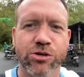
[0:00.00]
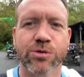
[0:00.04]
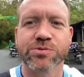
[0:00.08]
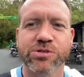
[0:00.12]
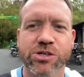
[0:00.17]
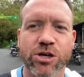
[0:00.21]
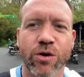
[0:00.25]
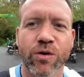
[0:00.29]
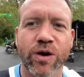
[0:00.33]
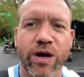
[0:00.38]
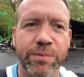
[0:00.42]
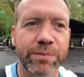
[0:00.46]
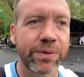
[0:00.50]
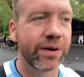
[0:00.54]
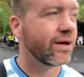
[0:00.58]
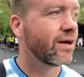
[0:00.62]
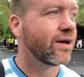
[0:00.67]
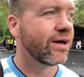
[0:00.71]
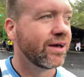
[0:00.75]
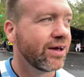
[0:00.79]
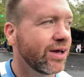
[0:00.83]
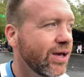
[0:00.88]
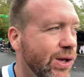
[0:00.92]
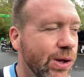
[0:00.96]
go up.
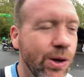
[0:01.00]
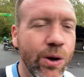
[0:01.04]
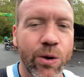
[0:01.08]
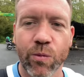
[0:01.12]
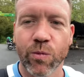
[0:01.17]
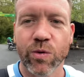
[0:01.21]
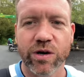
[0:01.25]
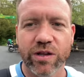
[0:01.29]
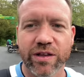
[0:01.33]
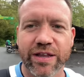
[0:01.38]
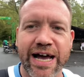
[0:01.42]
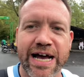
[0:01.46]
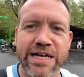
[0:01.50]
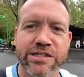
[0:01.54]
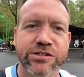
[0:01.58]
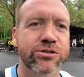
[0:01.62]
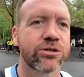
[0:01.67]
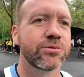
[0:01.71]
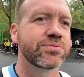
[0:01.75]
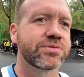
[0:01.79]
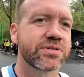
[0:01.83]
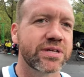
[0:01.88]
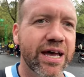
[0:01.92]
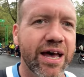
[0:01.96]
One of the last
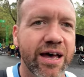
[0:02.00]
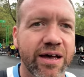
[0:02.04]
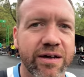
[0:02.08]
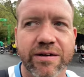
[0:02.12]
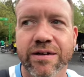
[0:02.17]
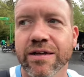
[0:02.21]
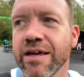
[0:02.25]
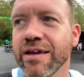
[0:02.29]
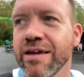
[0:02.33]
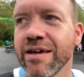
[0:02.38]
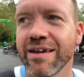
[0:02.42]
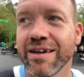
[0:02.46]
groups down.